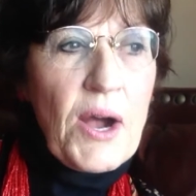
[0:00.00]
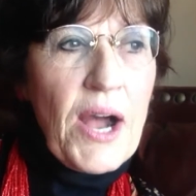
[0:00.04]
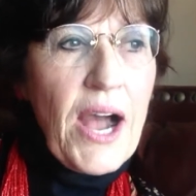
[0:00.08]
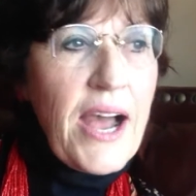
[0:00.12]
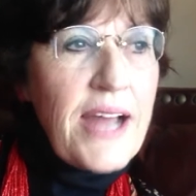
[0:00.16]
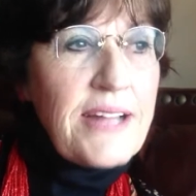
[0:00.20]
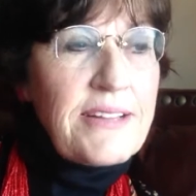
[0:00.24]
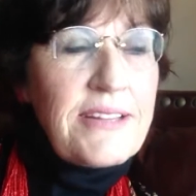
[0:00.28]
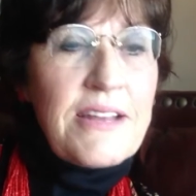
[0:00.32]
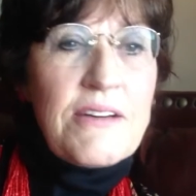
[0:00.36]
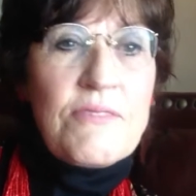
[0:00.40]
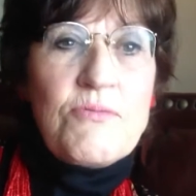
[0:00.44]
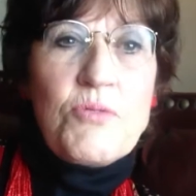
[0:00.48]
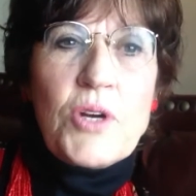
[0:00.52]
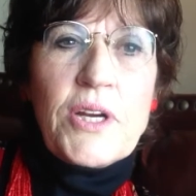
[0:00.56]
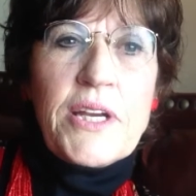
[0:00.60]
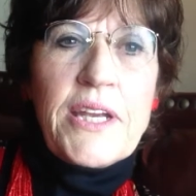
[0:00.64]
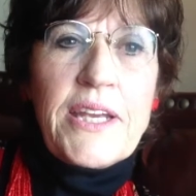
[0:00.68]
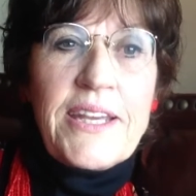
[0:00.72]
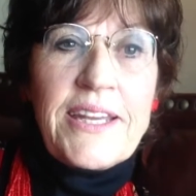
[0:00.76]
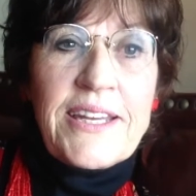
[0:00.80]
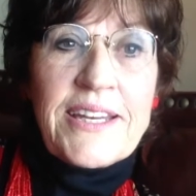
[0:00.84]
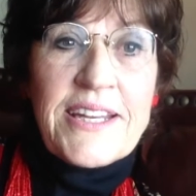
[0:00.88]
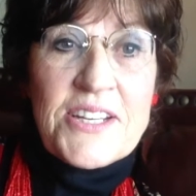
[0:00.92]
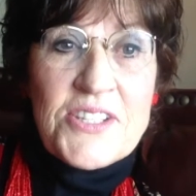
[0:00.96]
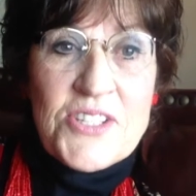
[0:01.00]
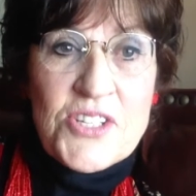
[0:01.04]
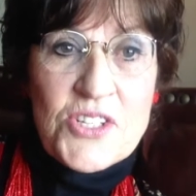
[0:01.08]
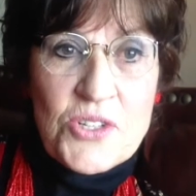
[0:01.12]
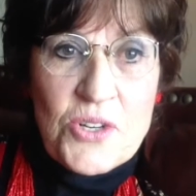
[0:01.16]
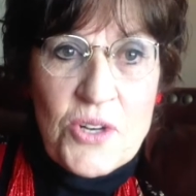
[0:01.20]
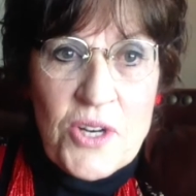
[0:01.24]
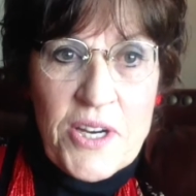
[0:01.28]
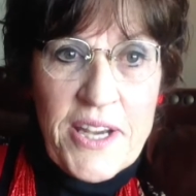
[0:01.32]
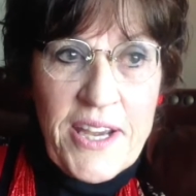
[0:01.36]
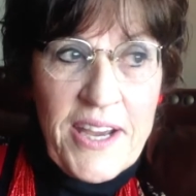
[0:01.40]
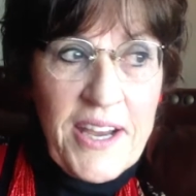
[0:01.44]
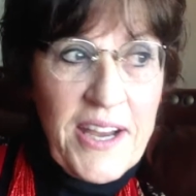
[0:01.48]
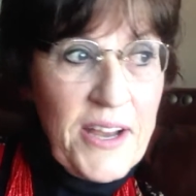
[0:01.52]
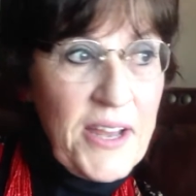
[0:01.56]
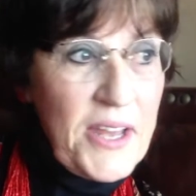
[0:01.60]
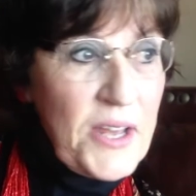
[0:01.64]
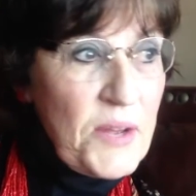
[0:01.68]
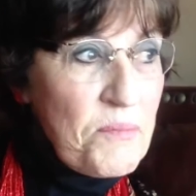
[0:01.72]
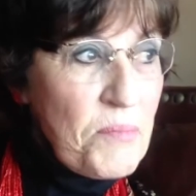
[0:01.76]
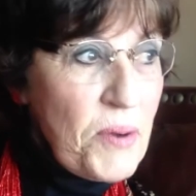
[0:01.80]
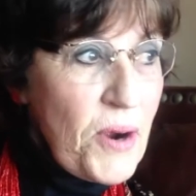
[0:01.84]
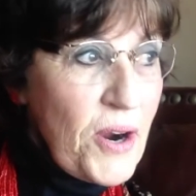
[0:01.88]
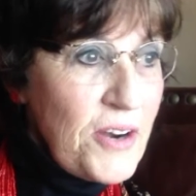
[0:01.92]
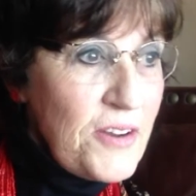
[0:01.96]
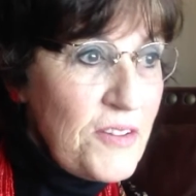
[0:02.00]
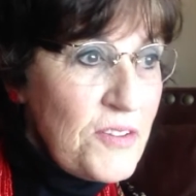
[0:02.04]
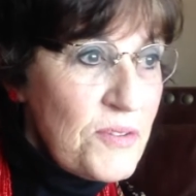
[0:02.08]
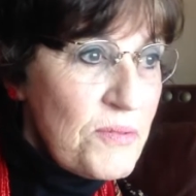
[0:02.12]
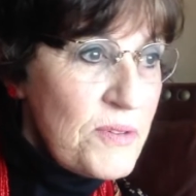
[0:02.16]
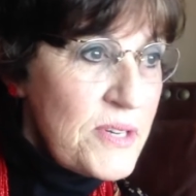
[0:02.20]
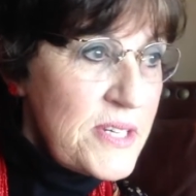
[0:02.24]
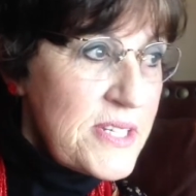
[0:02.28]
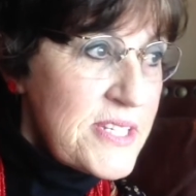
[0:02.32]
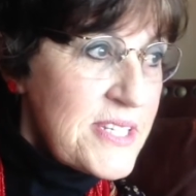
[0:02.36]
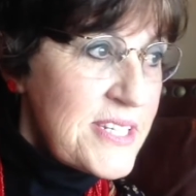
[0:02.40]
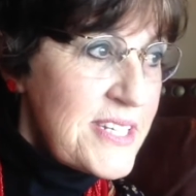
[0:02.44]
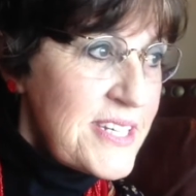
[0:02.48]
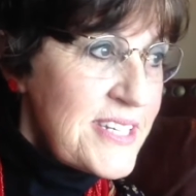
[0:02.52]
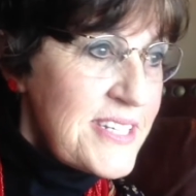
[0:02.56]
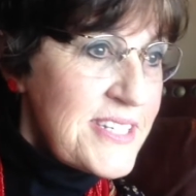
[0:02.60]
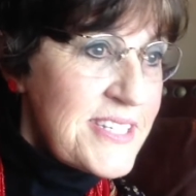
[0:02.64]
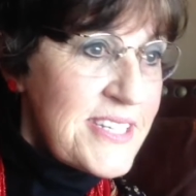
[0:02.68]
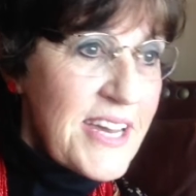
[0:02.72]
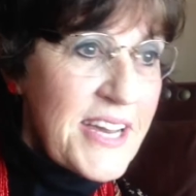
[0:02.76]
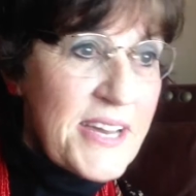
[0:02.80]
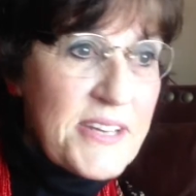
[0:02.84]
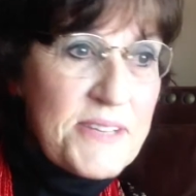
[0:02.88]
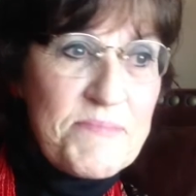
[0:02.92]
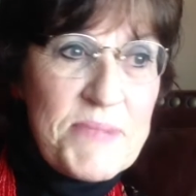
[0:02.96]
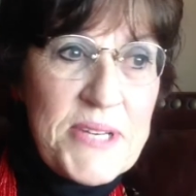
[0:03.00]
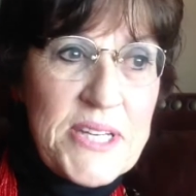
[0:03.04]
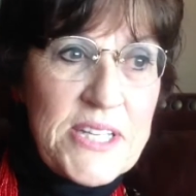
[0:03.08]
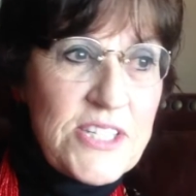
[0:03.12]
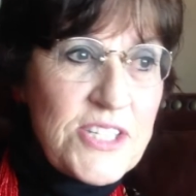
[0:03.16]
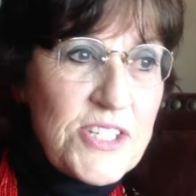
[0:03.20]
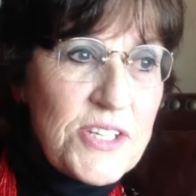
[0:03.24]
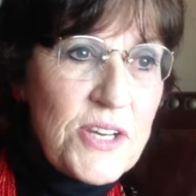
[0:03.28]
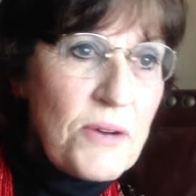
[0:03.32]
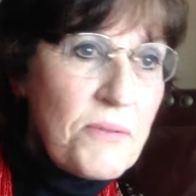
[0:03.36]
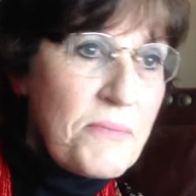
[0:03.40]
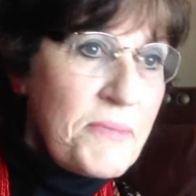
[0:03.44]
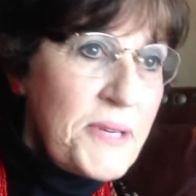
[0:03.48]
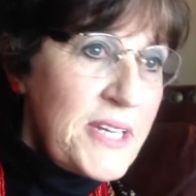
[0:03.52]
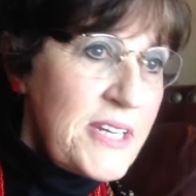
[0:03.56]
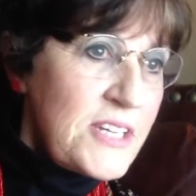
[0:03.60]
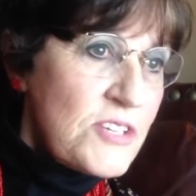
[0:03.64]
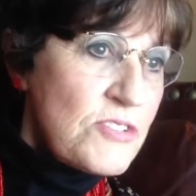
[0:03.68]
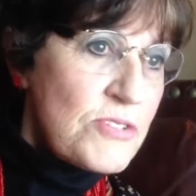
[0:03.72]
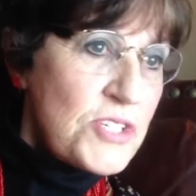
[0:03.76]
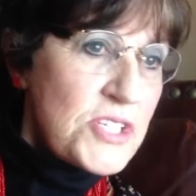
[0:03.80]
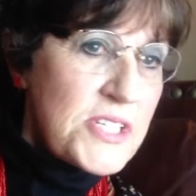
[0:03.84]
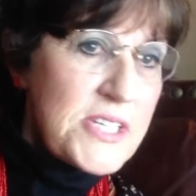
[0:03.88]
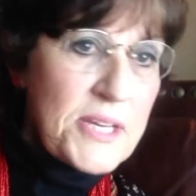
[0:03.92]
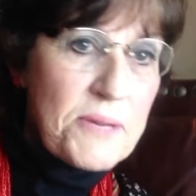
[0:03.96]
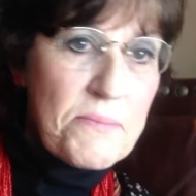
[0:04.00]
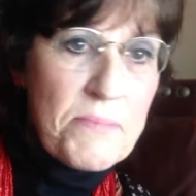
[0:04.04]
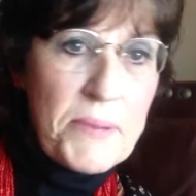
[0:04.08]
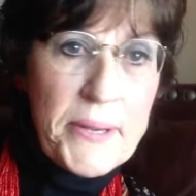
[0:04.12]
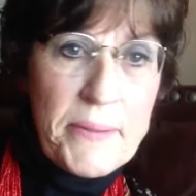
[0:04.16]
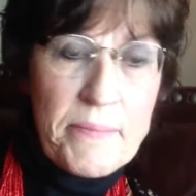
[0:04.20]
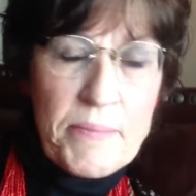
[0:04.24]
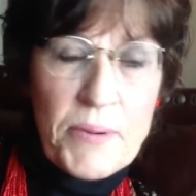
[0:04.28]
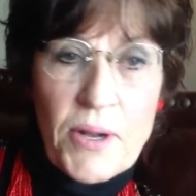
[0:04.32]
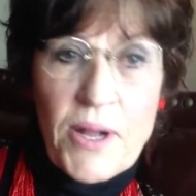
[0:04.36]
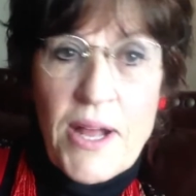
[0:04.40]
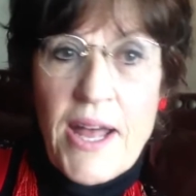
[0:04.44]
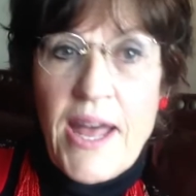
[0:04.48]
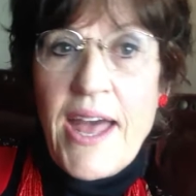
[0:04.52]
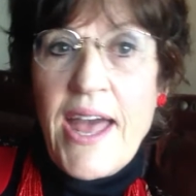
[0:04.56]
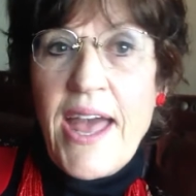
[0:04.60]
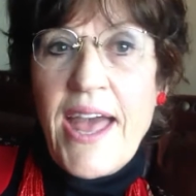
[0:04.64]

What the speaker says: I love working in Astoria, and part of the reason is I meet so many interesting people,